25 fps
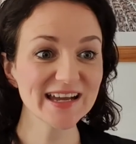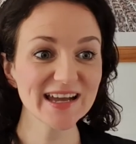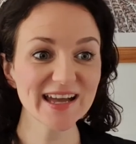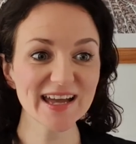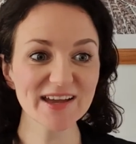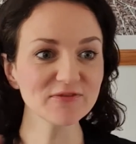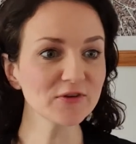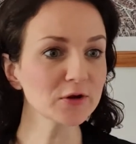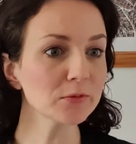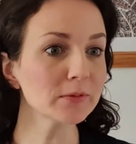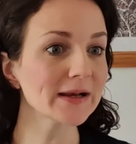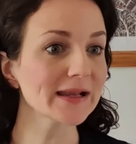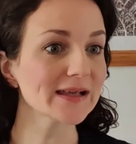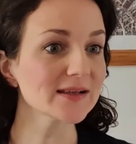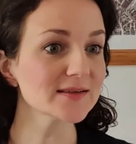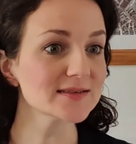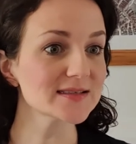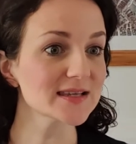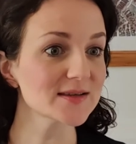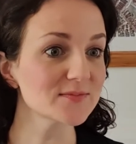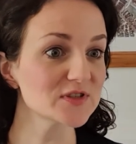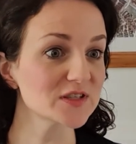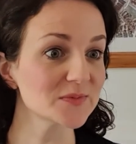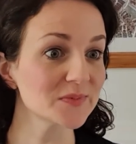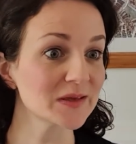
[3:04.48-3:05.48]
Everyone else
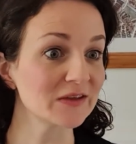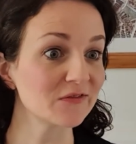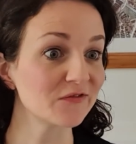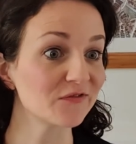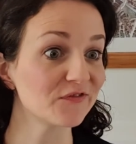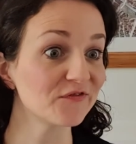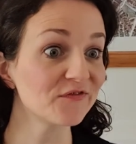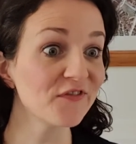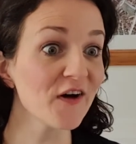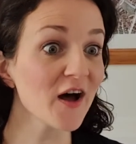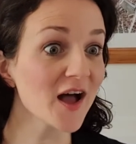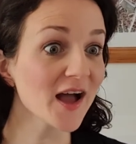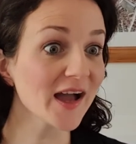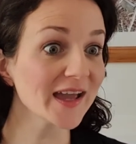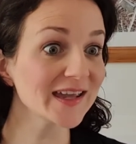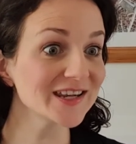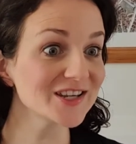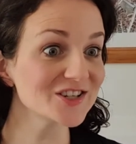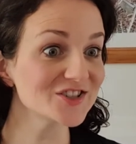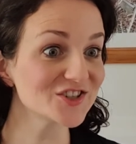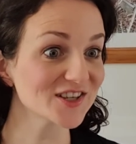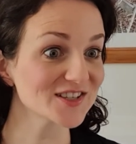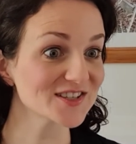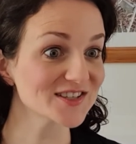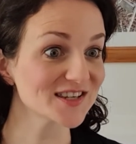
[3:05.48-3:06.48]
seems to be fine
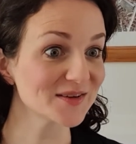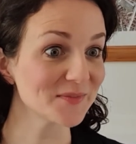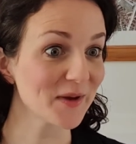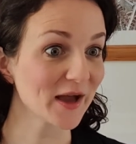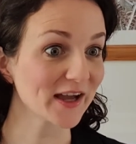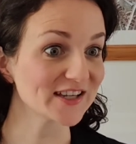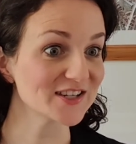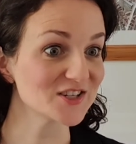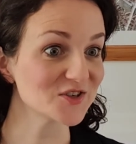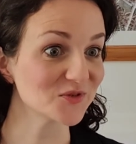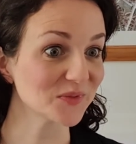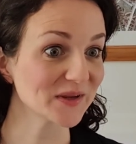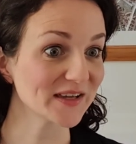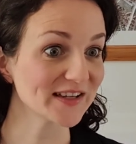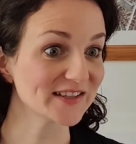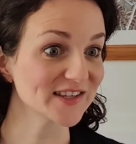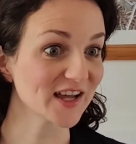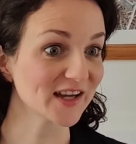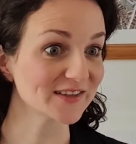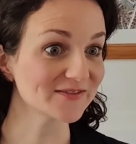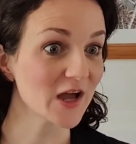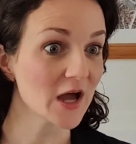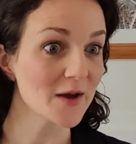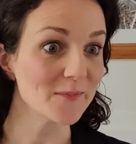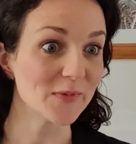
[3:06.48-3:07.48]
adjusting back into real
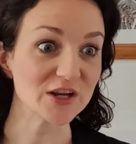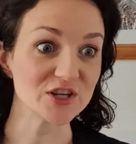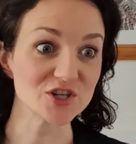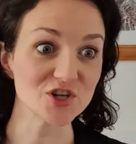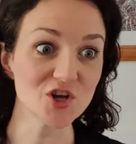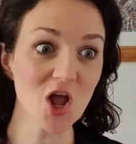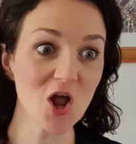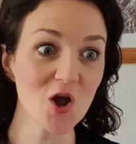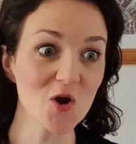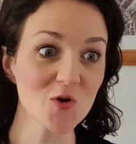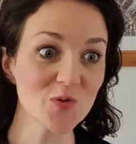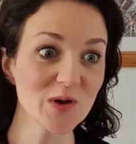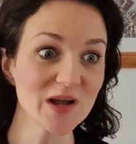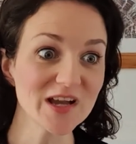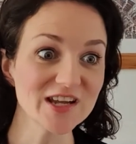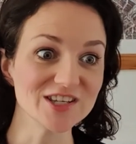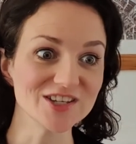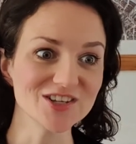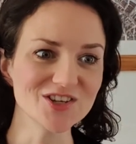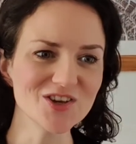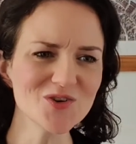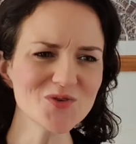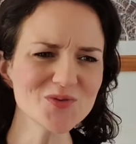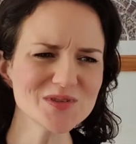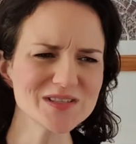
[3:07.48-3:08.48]
life, but no,
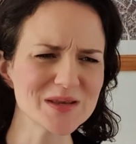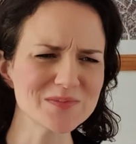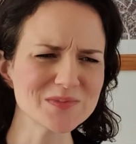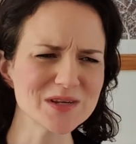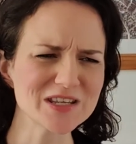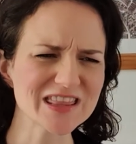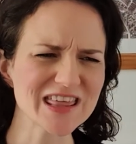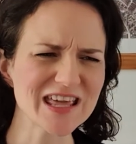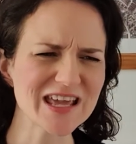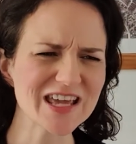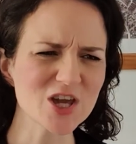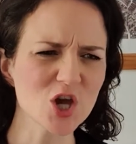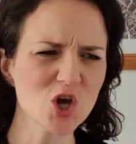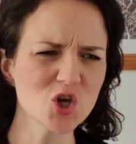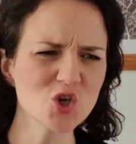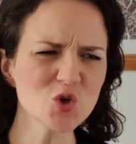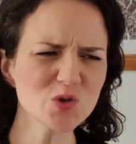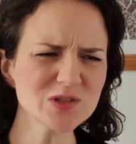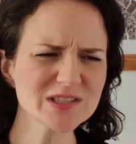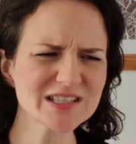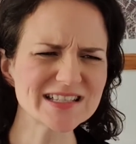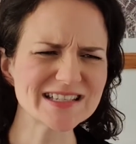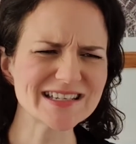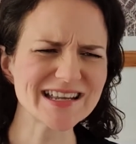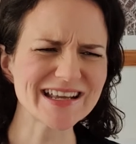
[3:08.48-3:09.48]
you seem to think you're
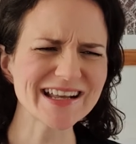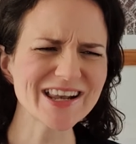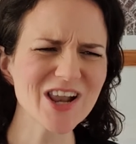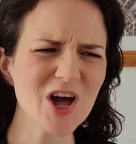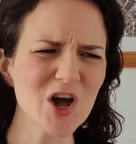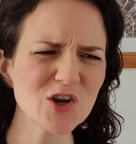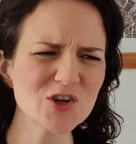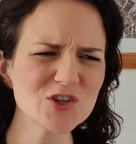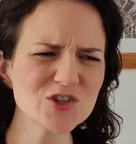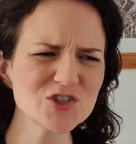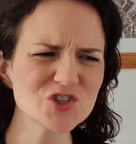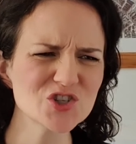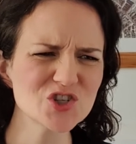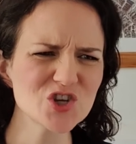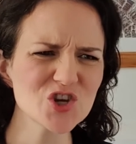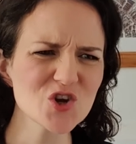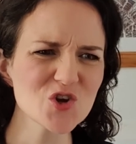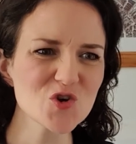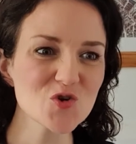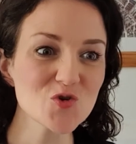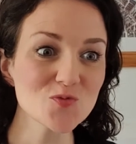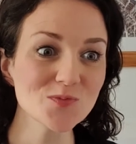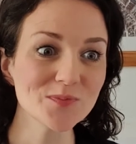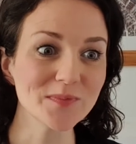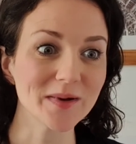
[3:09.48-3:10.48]
still on
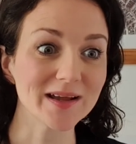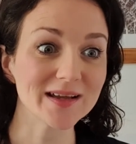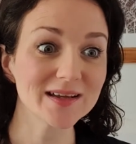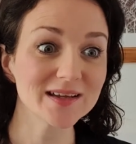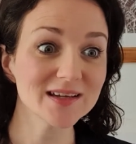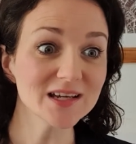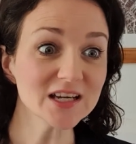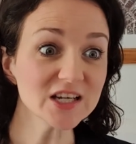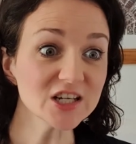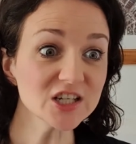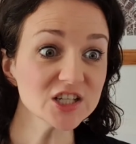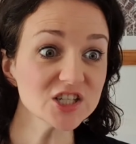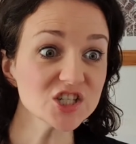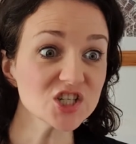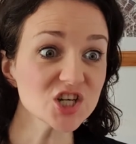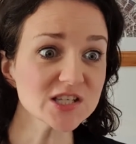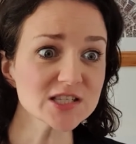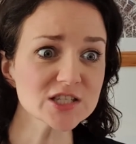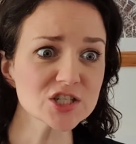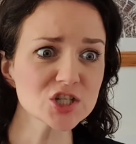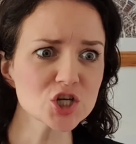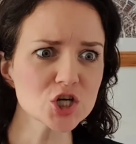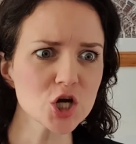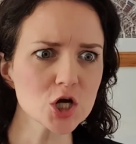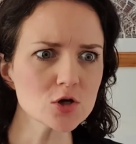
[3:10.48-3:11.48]
Zoom.
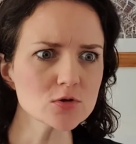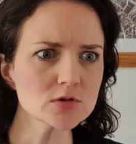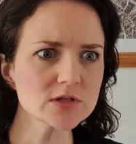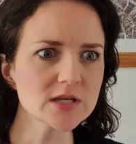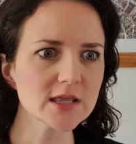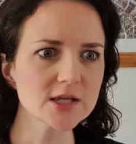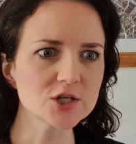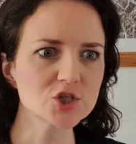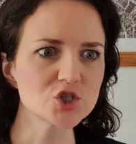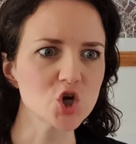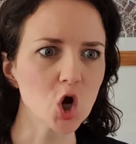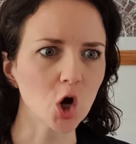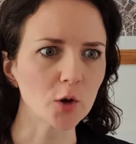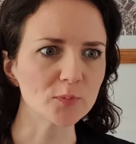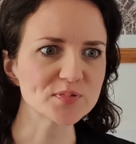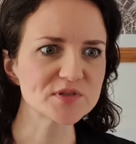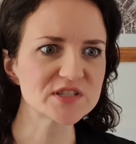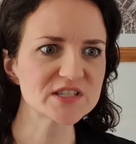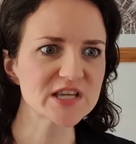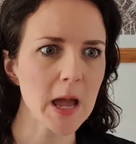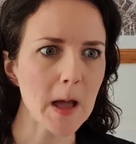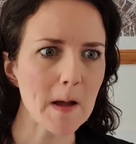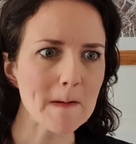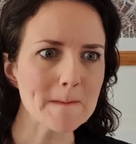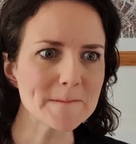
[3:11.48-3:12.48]
Just go to the
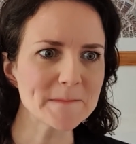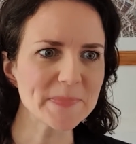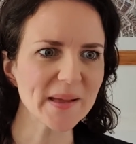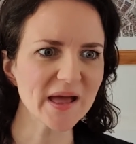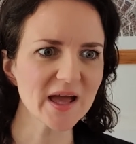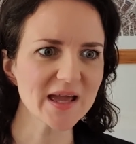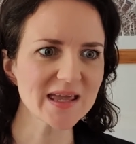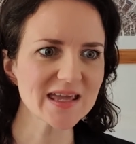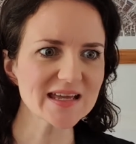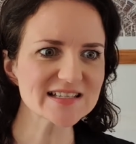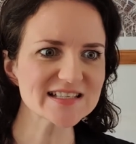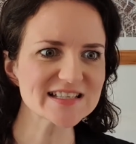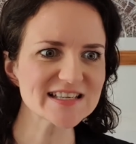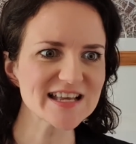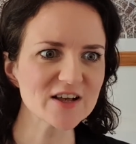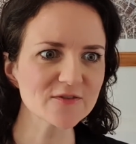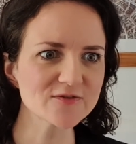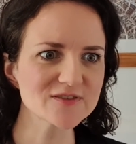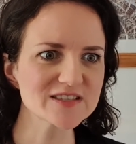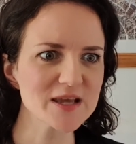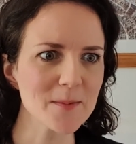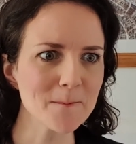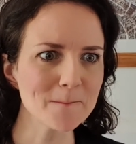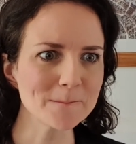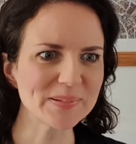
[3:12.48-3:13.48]
shops, buy yourself
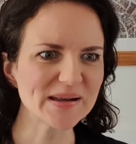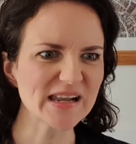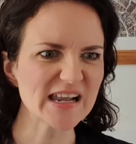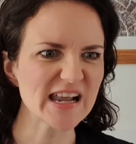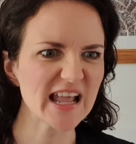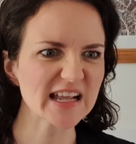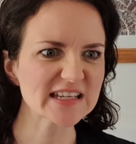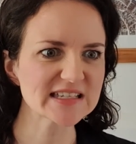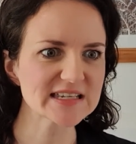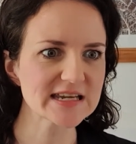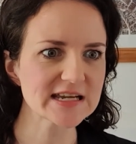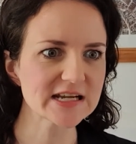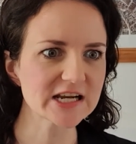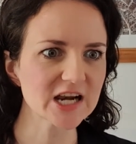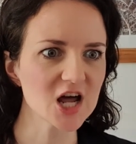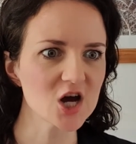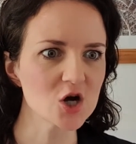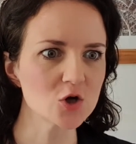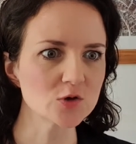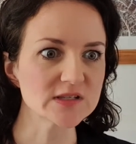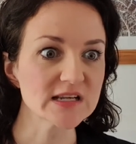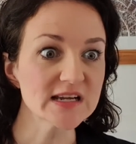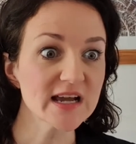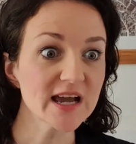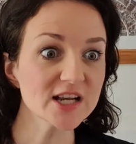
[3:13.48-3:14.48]
some bloody
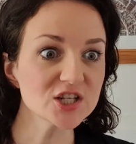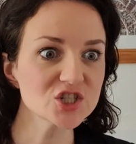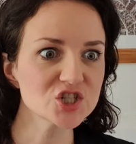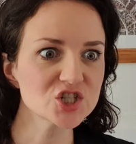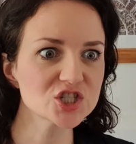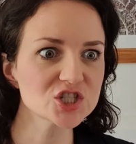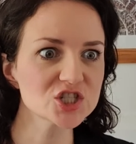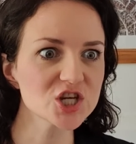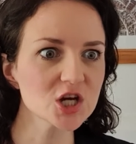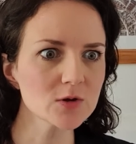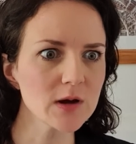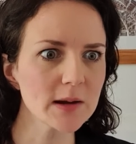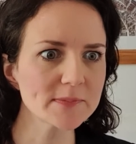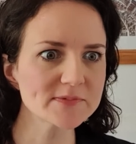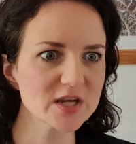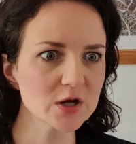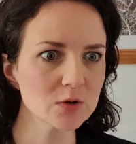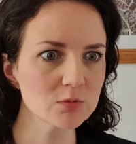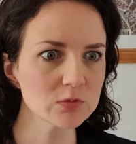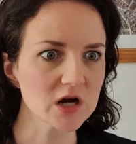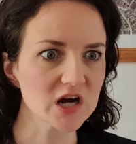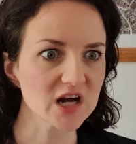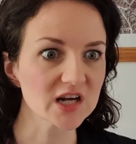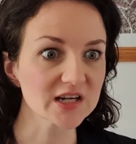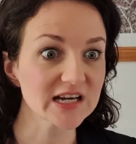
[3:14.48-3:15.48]
clothes, and show up to
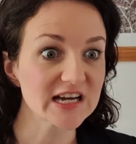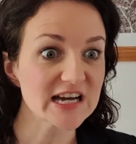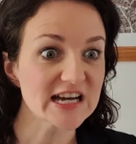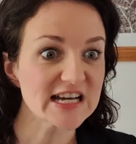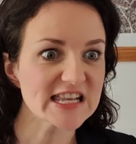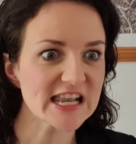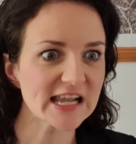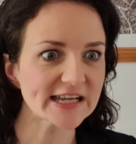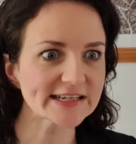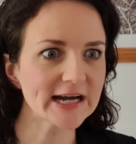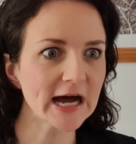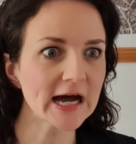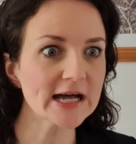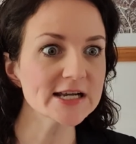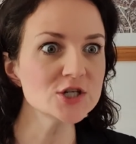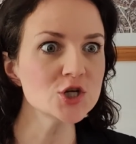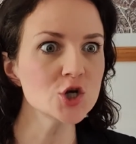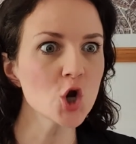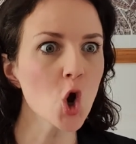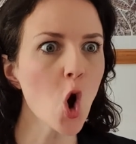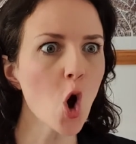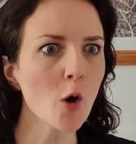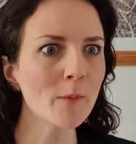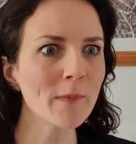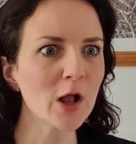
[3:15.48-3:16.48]
work like a
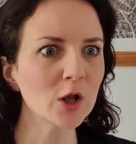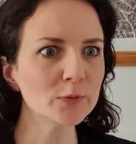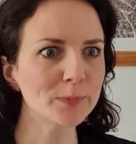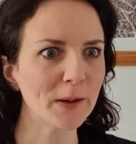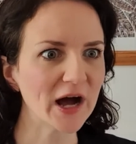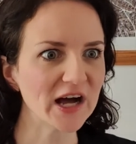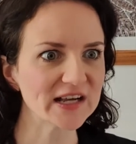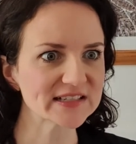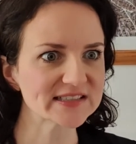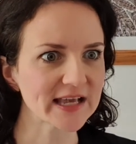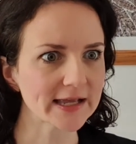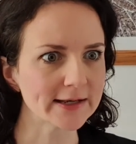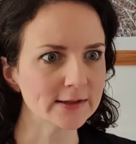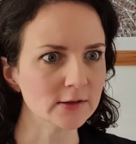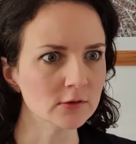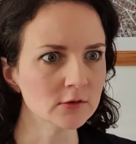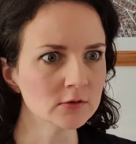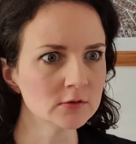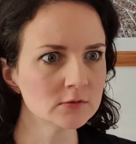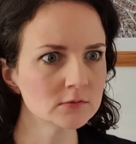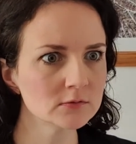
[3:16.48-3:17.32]
normal person.